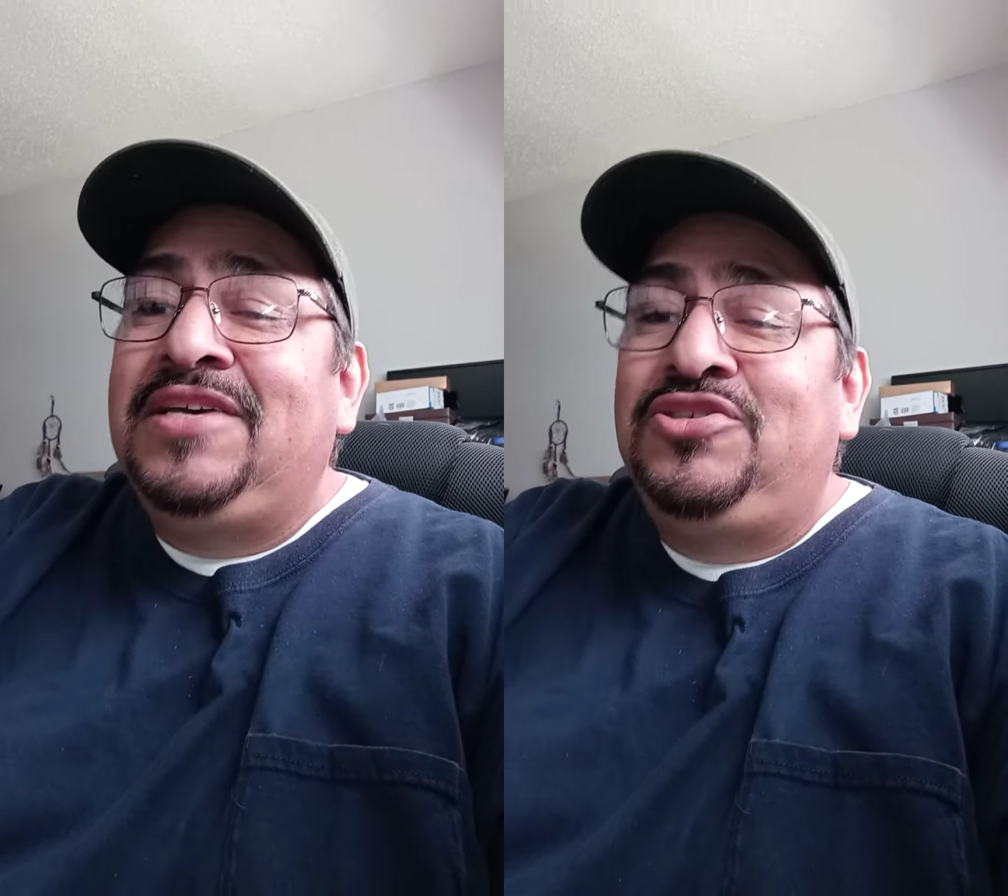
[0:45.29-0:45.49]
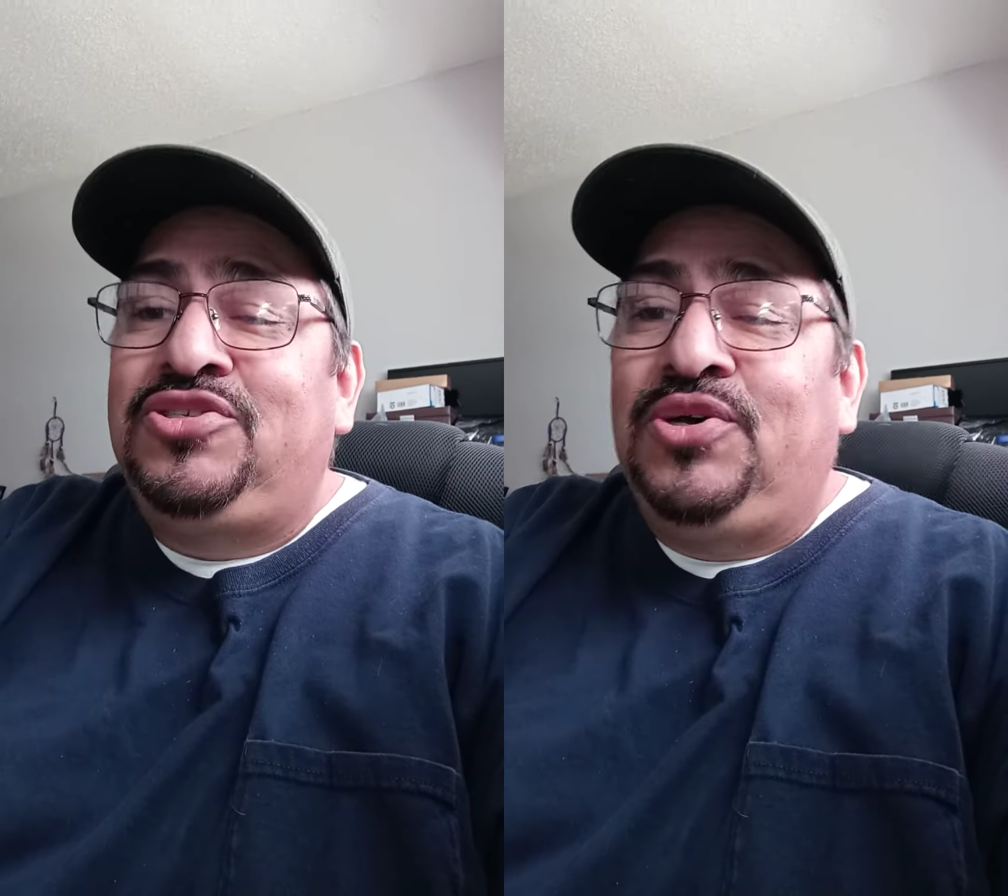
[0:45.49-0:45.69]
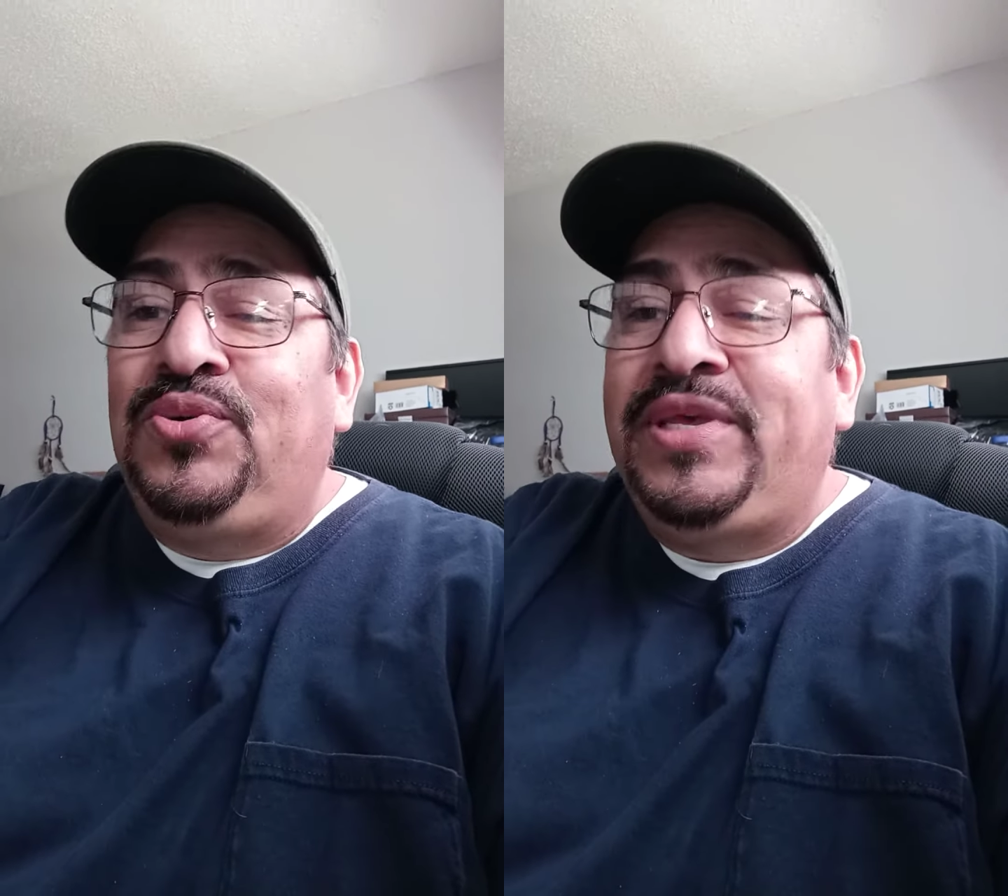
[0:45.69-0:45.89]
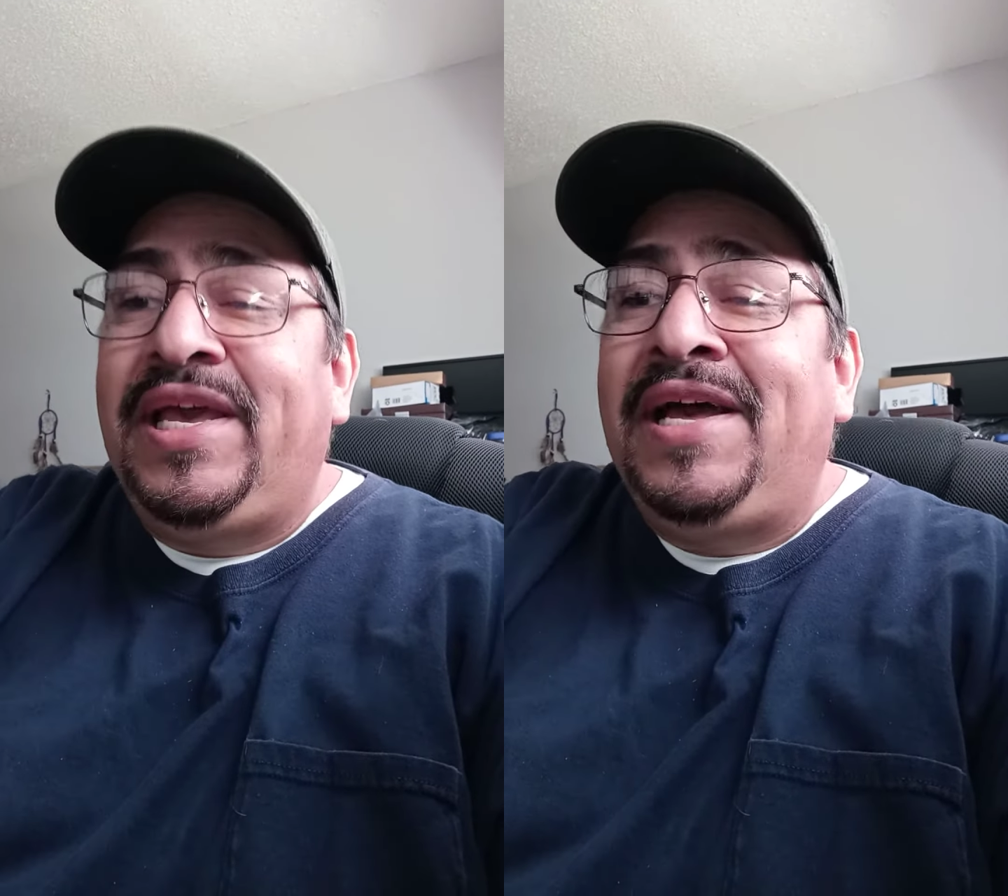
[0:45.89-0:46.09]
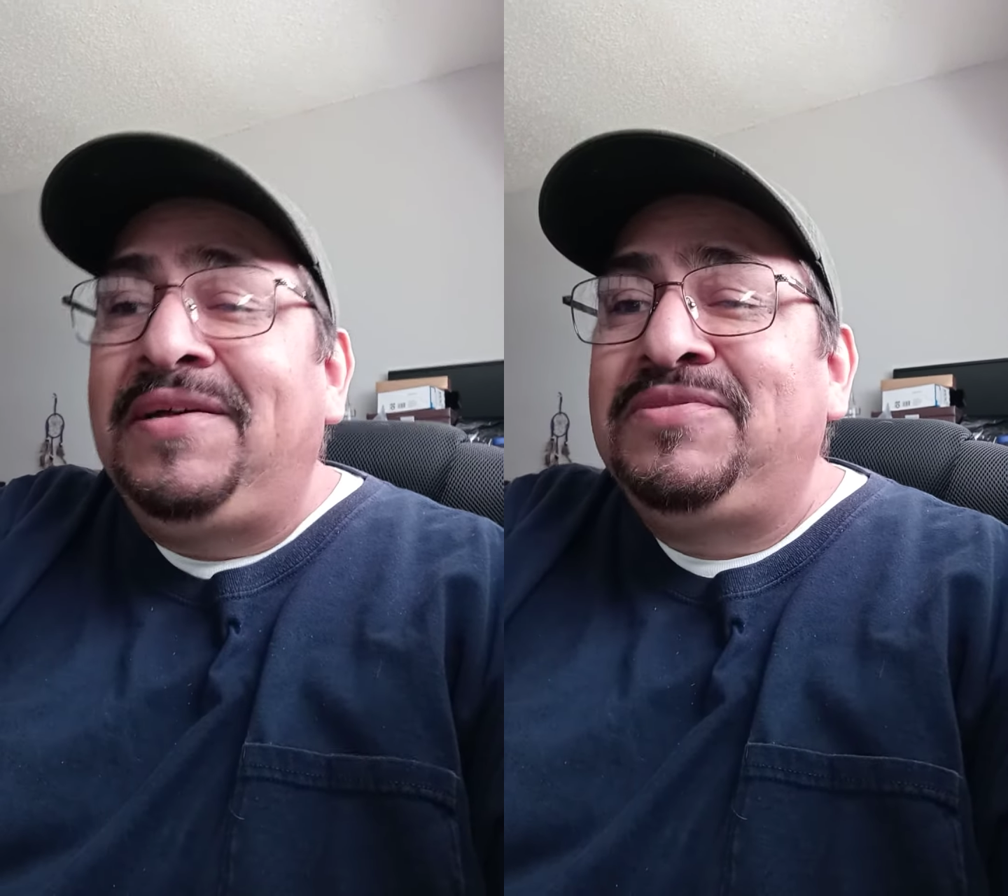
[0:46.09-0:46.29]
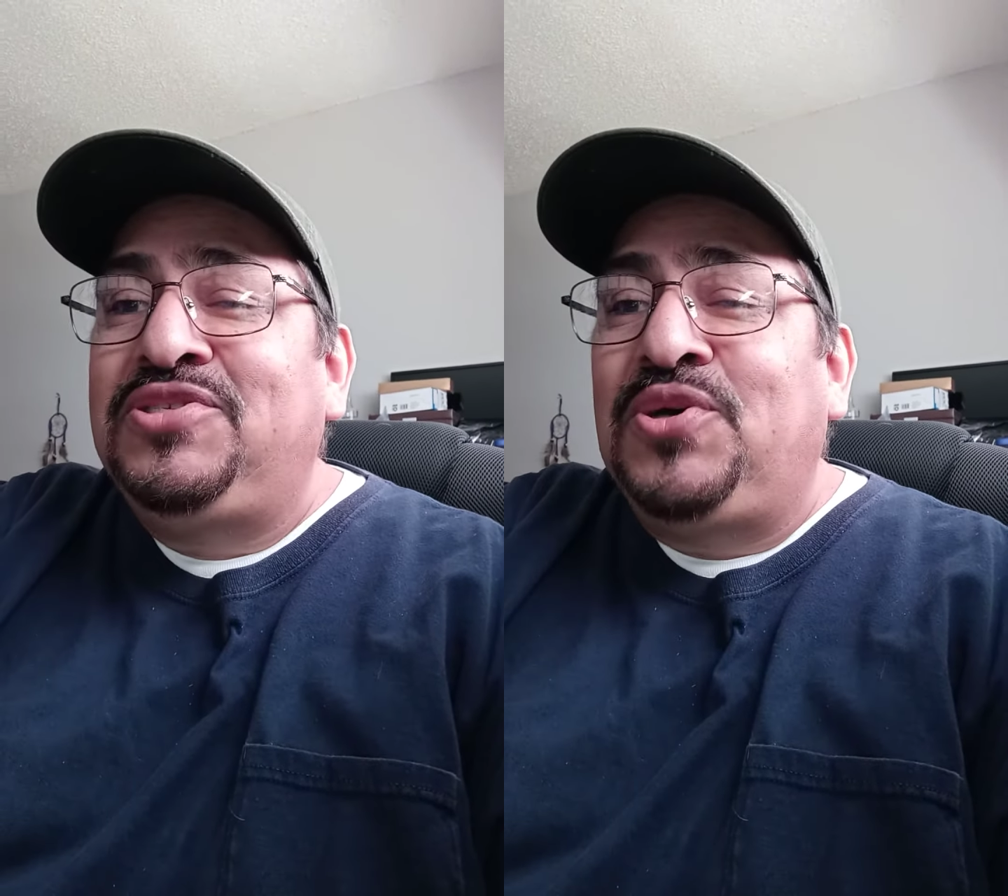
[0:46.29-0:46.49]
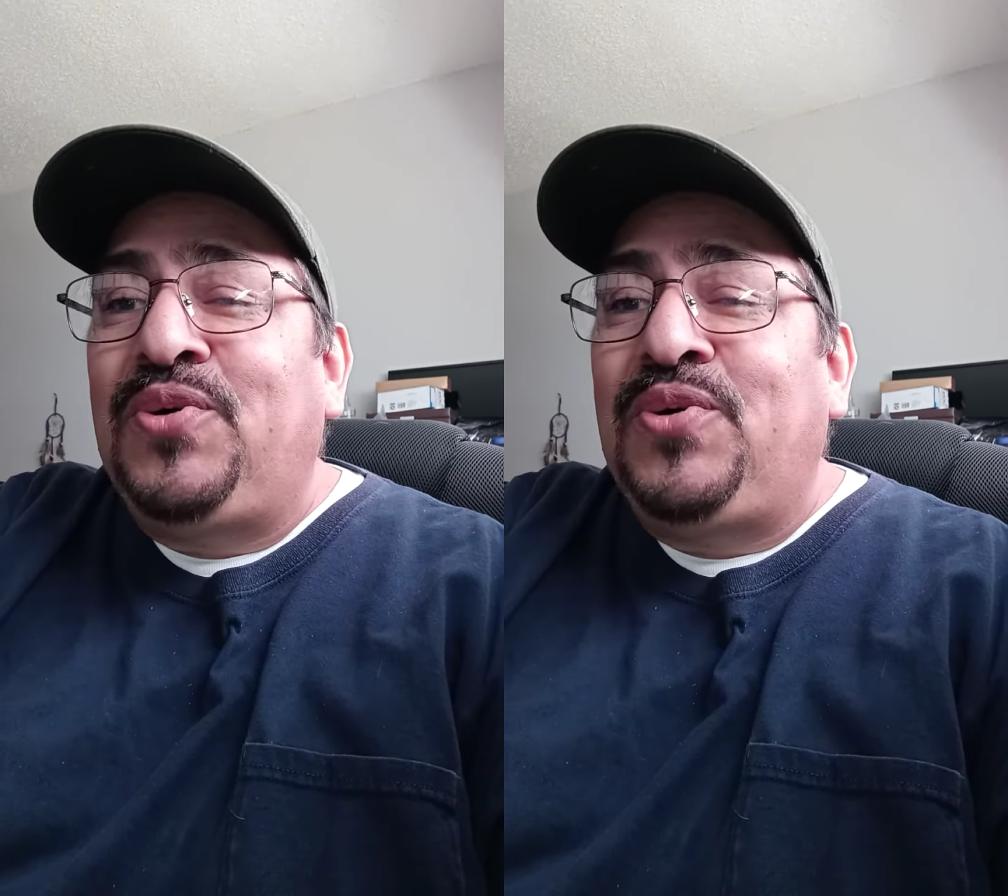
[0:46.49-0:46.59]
So yeah, so